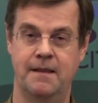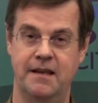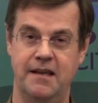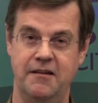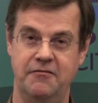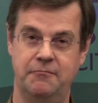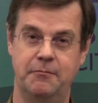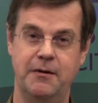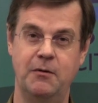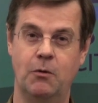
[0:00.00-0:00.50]

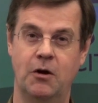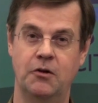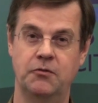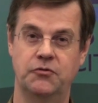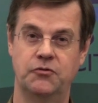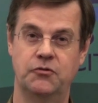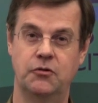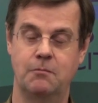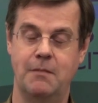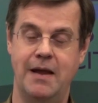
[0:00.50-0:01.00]
if we want
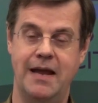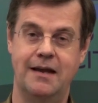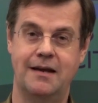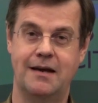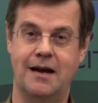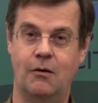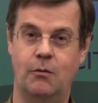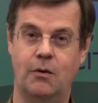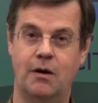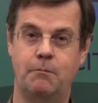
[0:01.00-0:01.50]
to
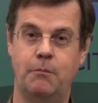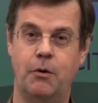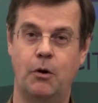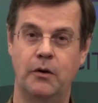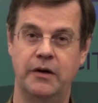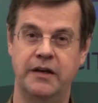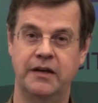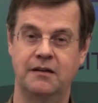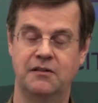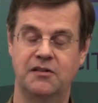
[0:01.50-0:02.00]
make our
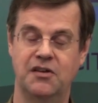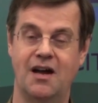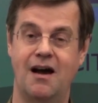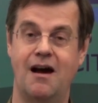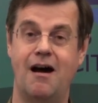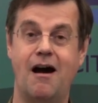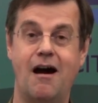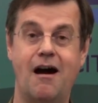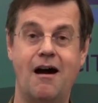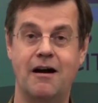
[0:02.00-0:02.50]
point
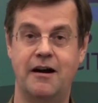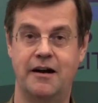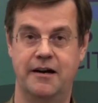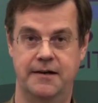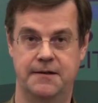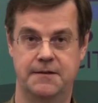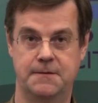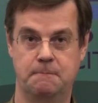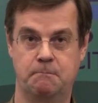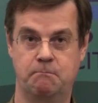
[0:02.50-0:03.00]

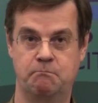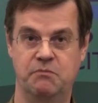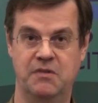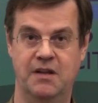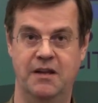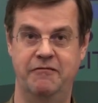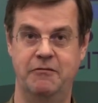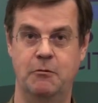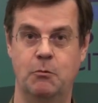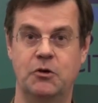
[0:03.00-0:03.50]
hard,
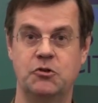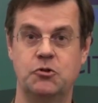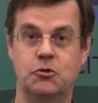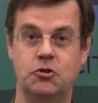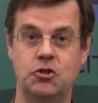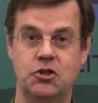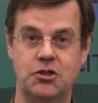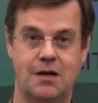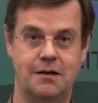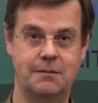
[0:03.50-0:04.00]
if we want to
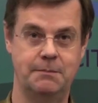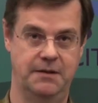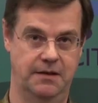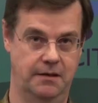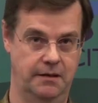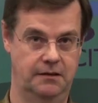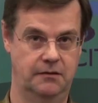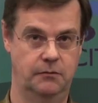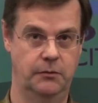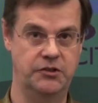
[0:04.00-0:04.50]

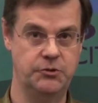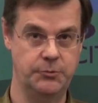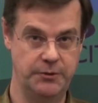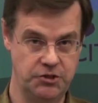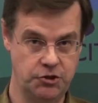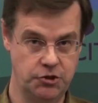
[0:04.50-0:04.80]
sharpen it, which we